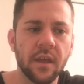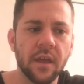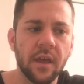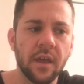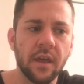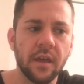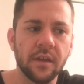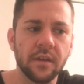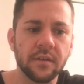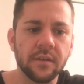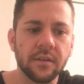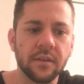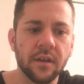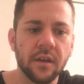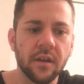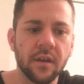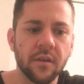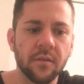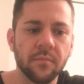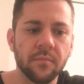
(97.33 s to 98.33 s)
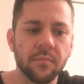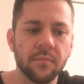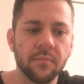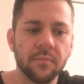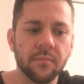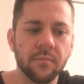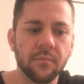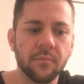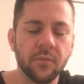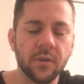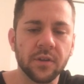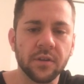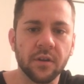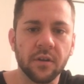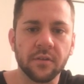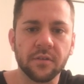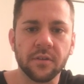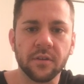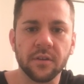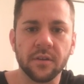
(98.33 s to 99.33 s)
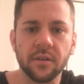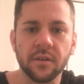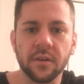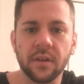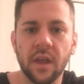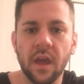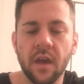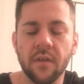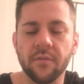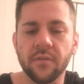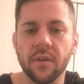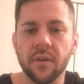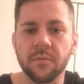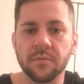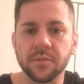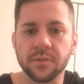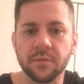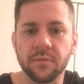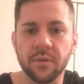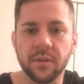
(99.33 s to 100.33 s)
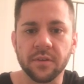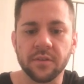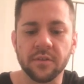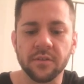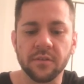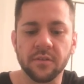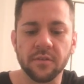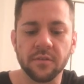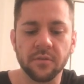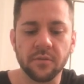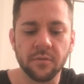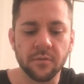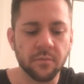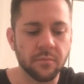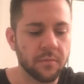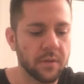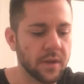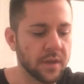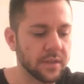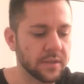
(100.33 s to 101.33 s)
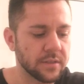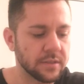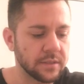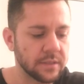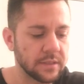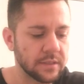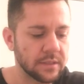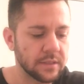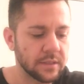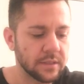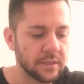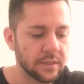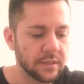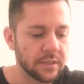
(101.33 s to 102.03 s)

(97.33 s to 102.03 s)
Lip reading: And what Dr. Kavanagh was going to do was